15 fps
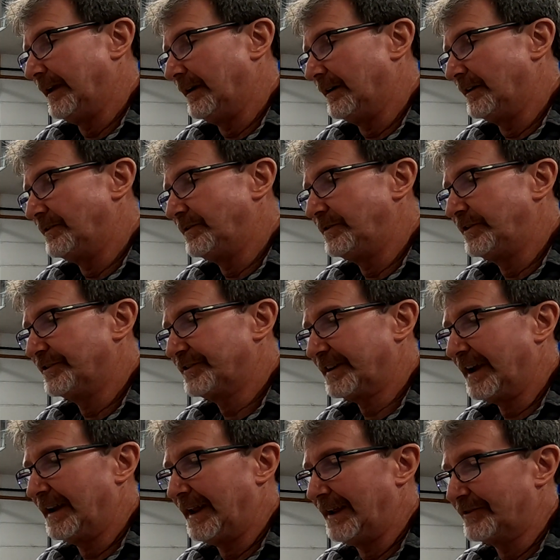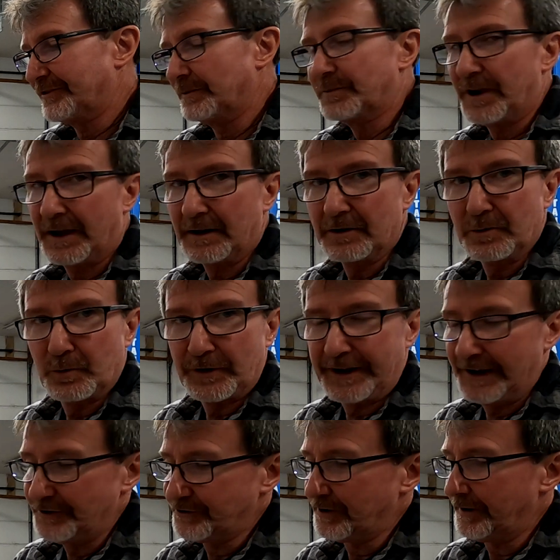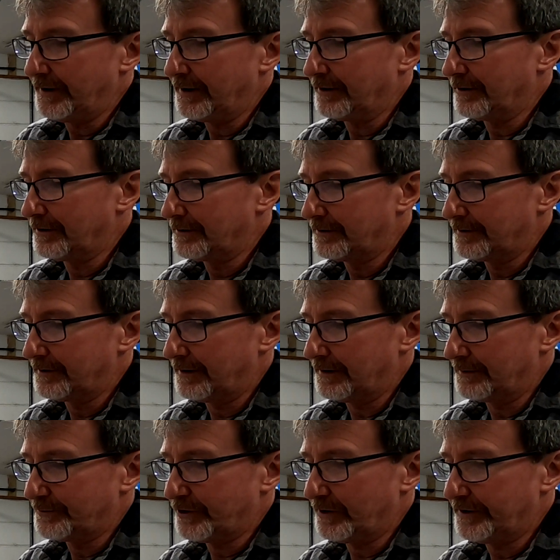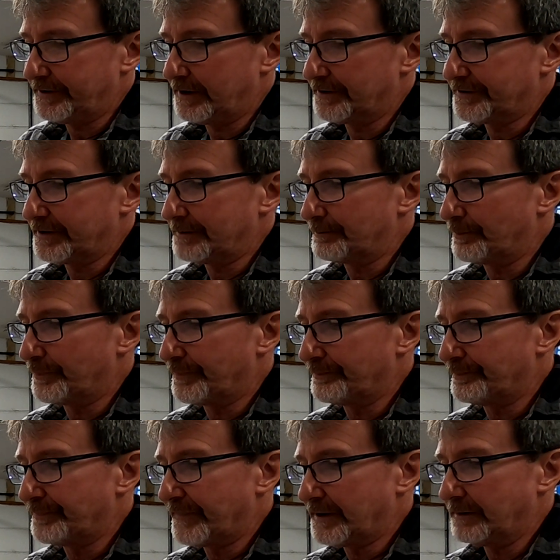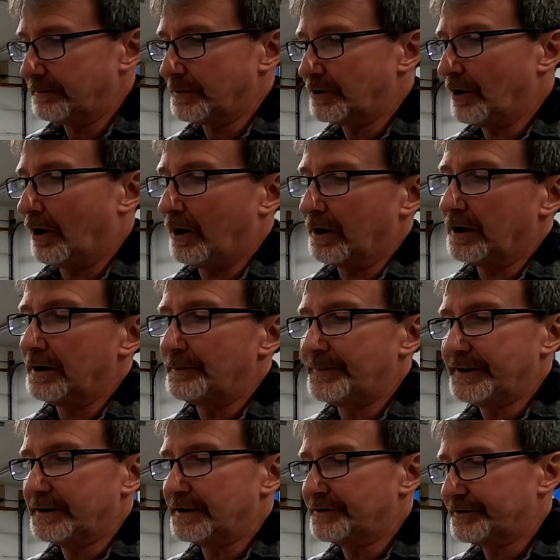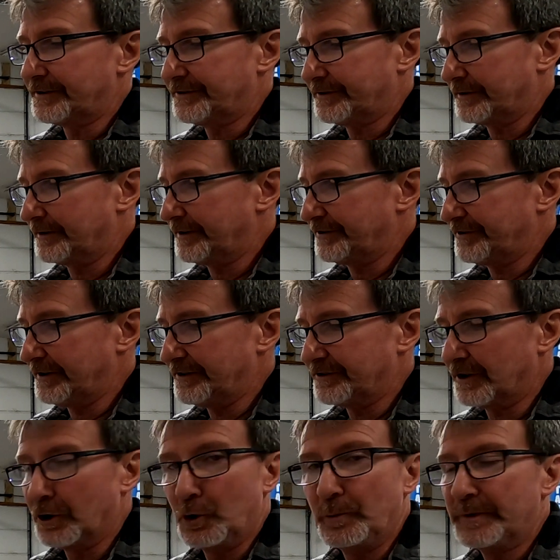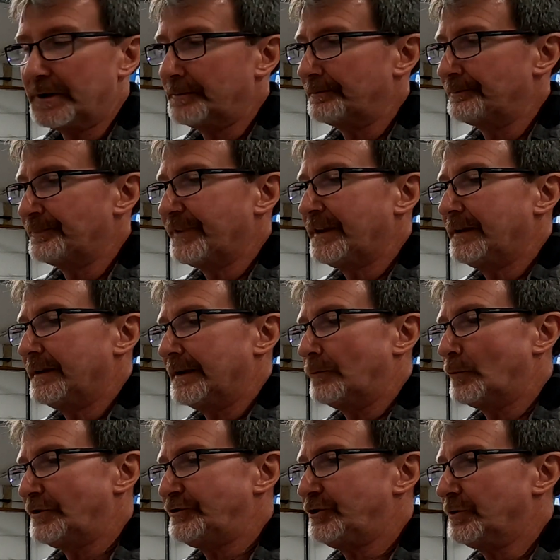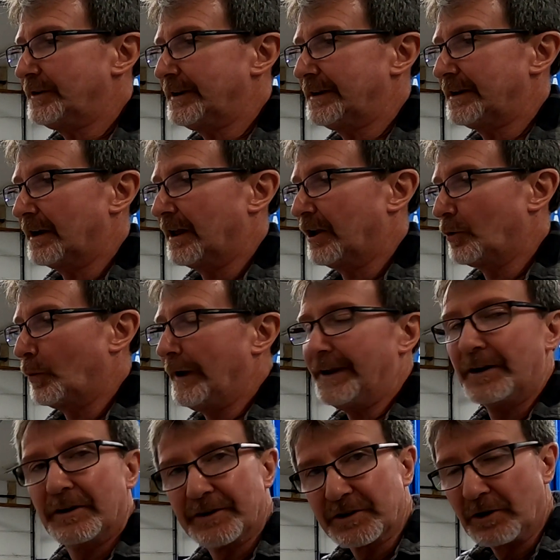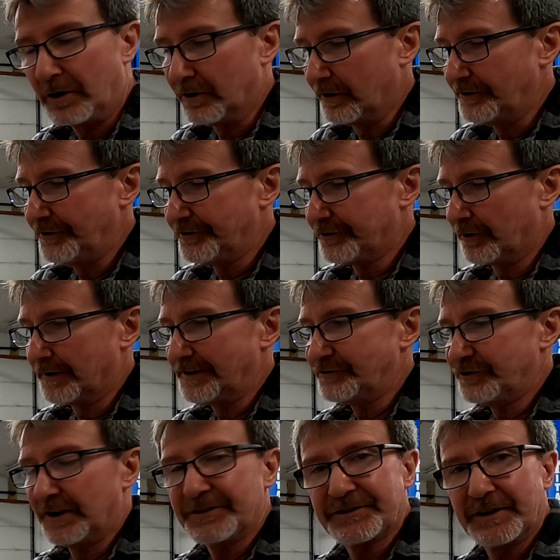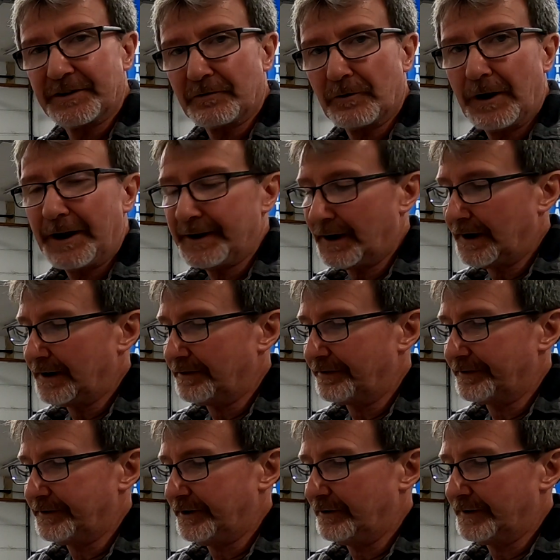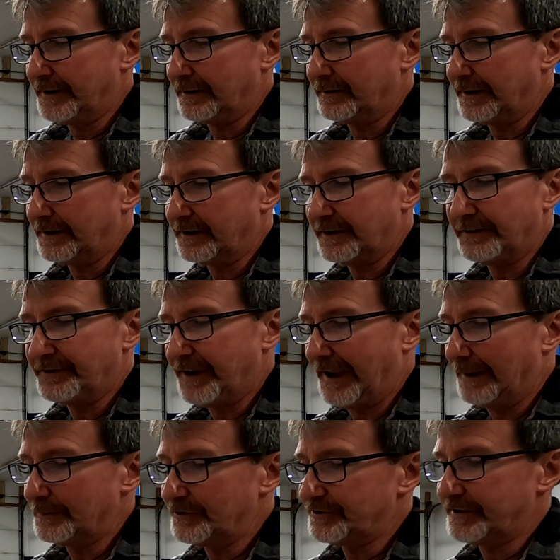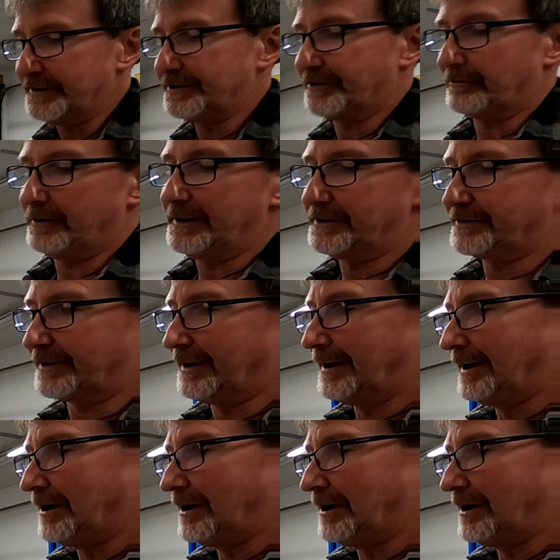Uh, you just got to have some kind of lubrication there uh, so it doesn't gall up because this, this is aluminum. Once you get a lot of weight on the car and you start adjusting the ride height, you know, it, it can damage these threads.